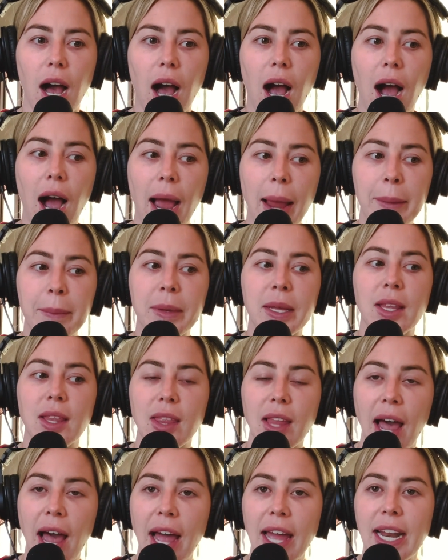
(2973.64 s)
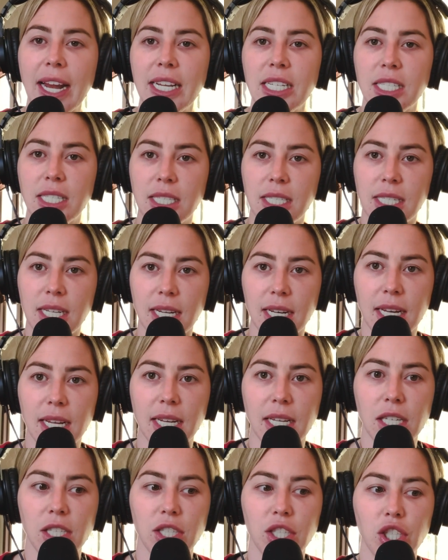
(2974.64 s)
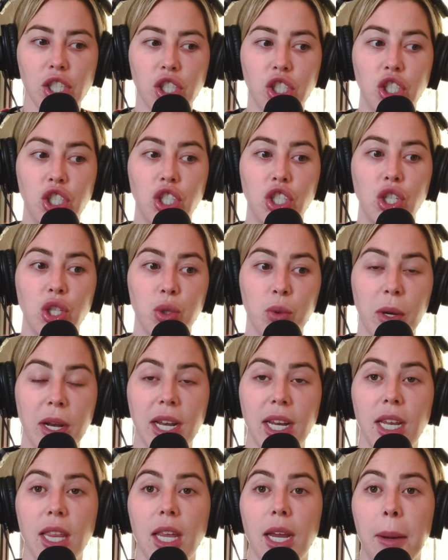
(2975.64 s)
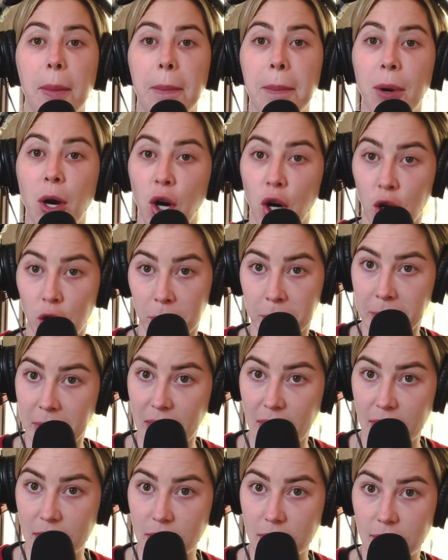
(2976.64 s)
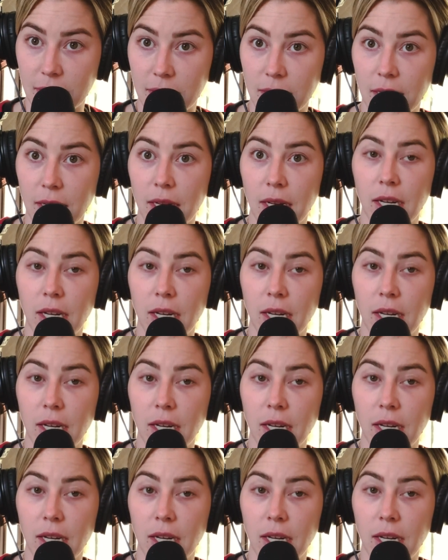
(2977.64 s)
I'm glad I didn't do anything permanent.